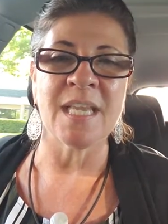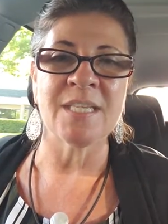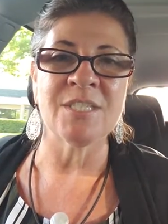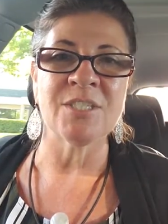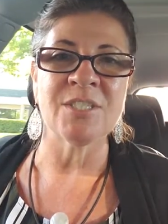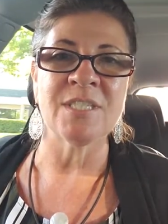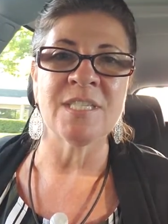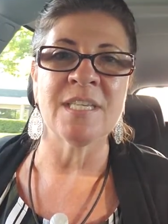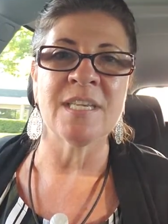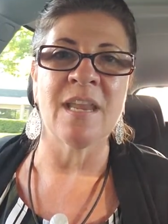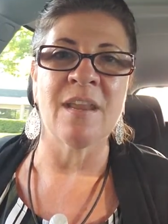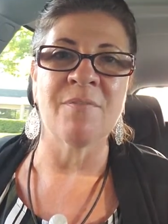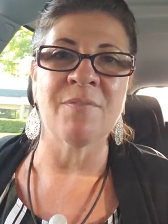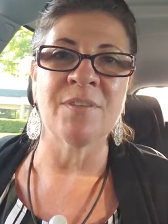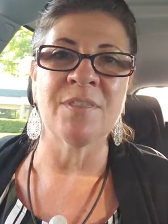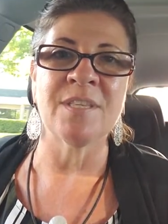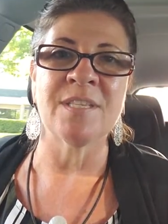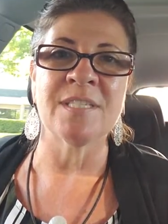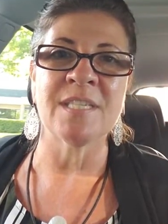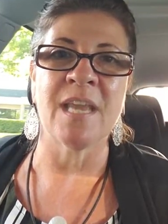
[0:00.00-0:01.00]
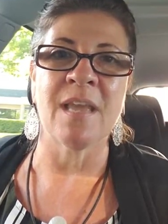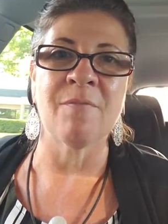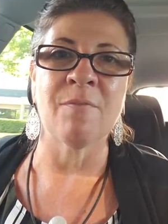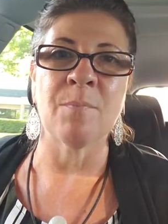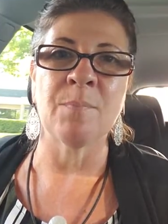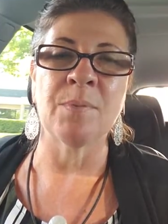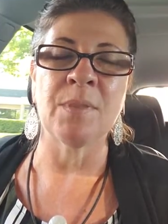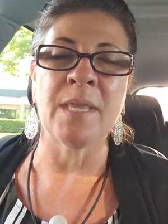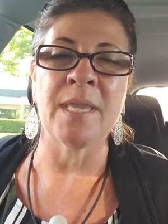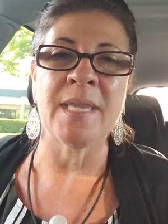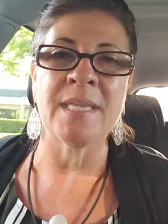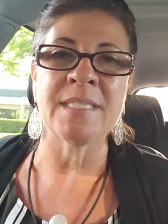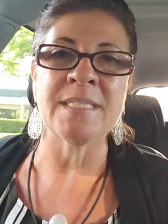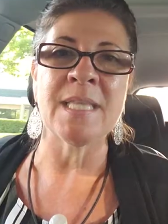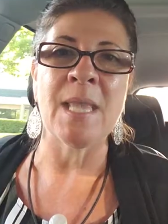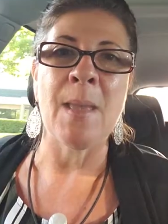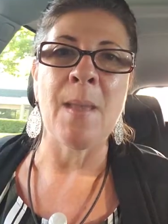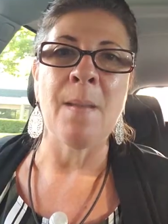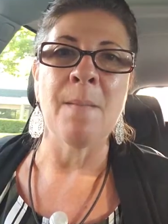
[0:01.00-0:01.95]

I just need everything to have a place,